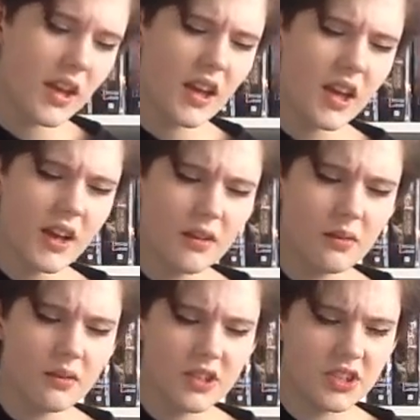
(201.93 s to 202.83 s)
I
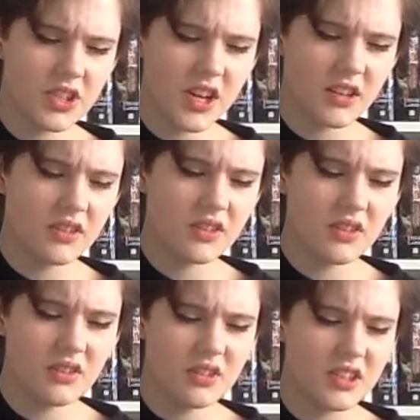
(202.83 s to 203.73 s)
wish I
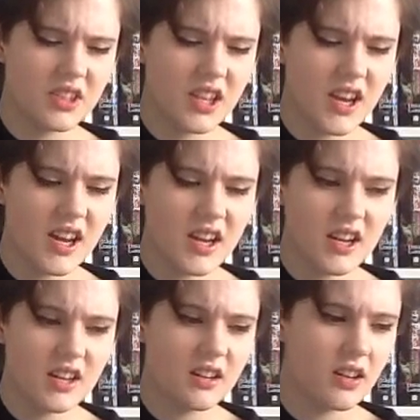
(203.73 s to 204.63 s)
could
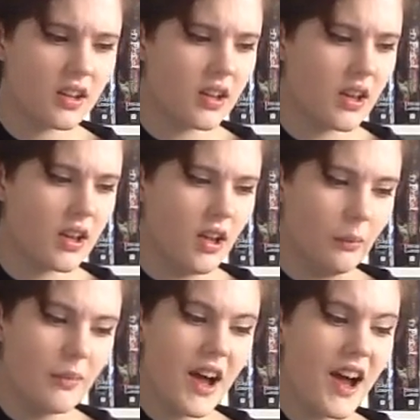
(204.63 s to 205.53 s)
take
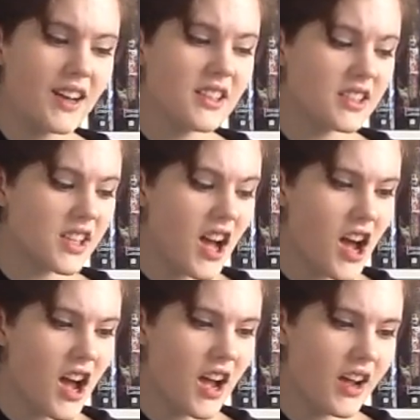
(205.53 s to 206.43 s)
my
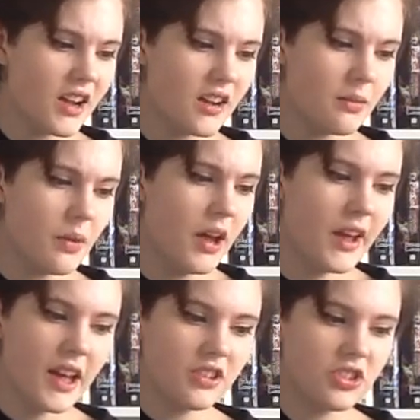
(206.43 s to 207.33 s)
time
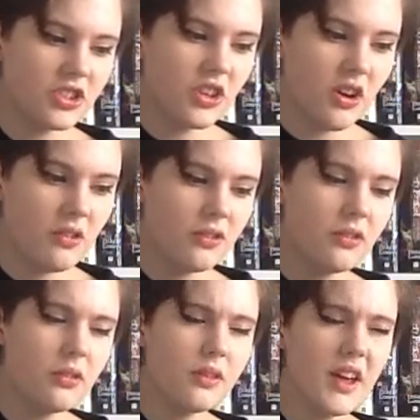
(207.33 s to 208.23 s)
and show you
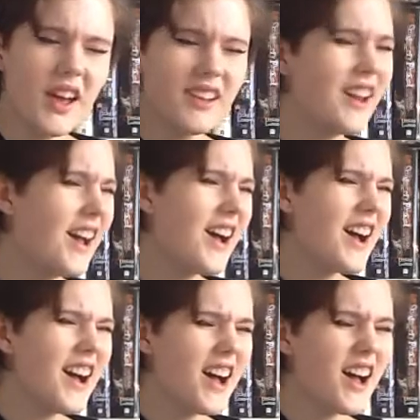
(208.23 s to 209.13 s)
that
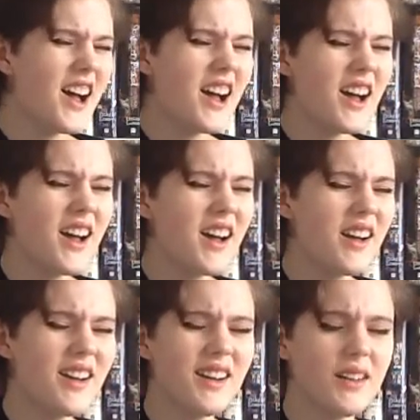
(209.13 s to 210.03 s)

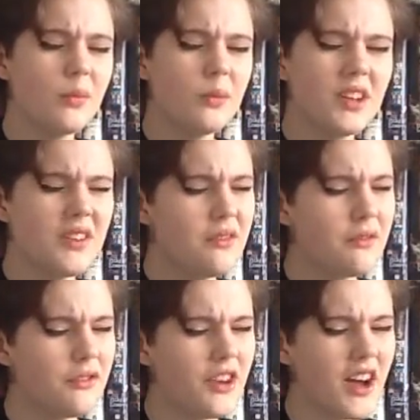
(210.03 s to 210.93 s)
I'll be
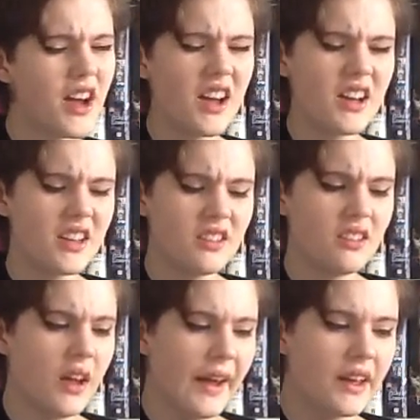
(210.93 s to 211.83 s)
fine,
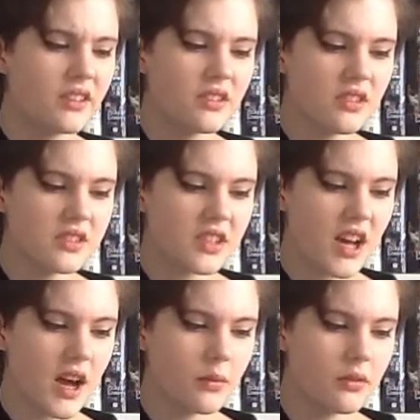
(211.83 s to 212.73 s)
'cause
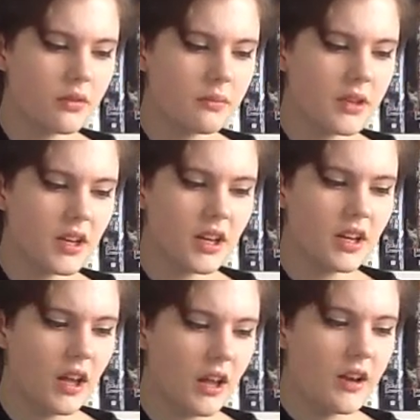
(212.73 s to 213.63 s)
I would be
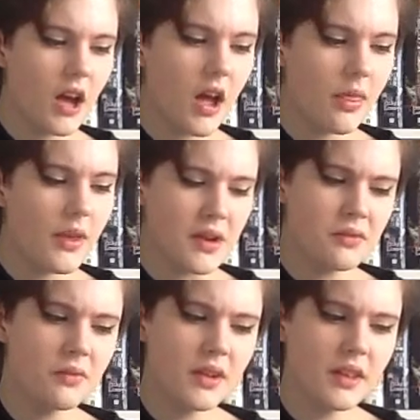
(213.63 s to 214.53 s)

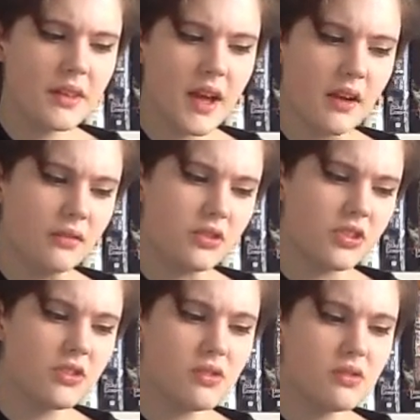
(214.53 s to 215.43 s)
nothing
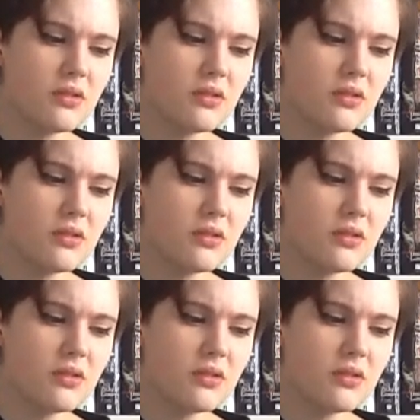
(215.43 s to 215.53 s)
without you.